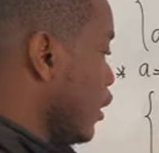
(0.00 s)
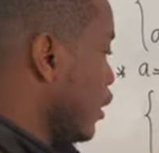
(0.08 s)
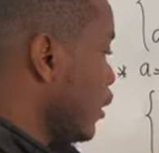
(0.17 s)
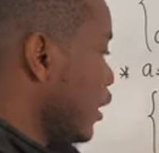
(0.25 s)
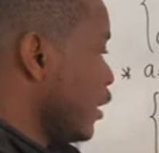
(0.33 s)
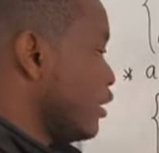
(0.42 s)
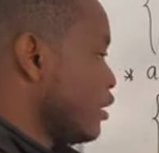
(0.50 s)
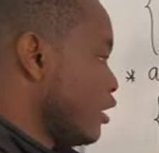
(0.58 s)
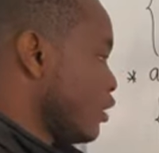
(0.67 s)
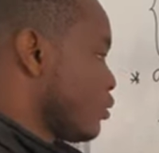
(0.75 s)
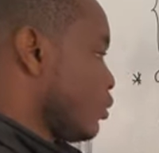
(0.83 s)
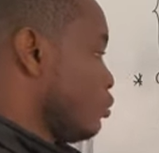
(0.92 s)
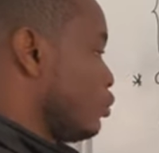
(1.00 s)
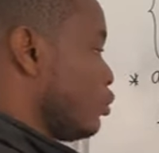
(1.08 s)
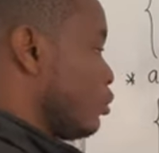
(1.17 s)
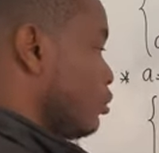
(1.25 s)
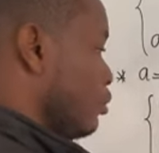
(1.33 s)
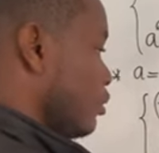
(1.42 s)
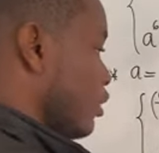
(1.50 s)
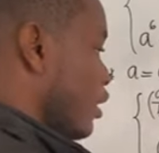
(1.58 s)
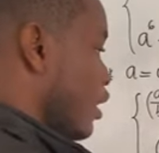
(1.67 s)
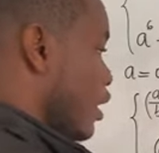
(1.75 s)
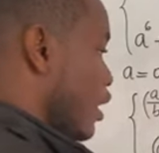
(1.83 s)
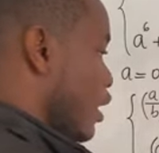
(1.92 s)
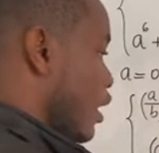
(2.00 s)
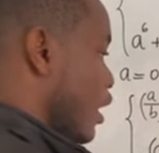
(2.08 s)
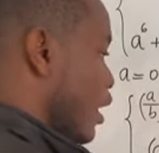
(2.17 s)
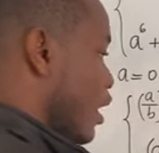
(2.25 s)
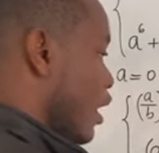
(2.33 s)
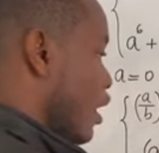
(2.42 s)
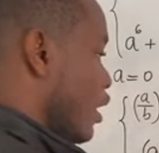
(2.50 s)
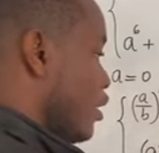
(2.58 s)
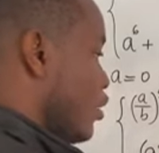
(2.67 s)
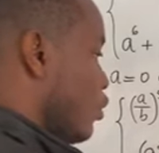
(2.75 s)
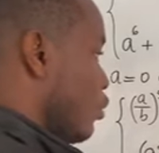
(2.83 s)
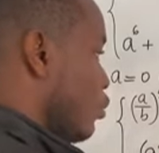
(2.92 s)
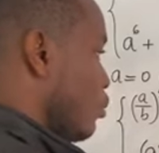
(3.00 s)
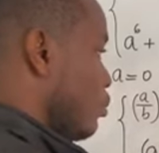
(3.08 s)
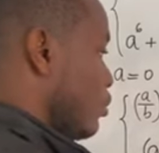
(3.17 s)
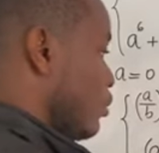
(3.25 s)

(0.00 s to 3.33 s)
that is equal to a cubed